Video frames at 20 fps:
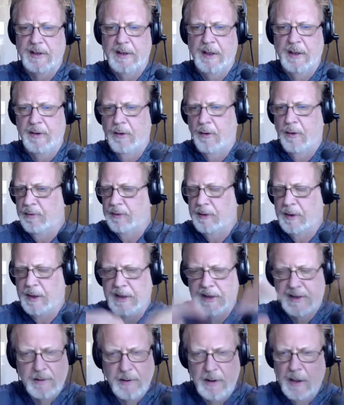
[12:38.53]
and there are
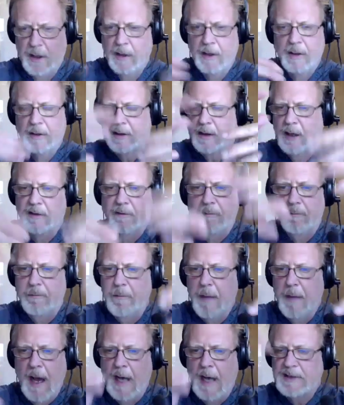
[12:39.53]
these kind of
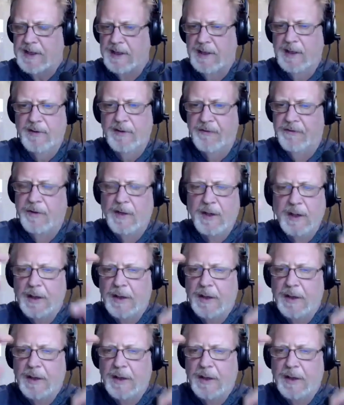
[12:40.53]
massive,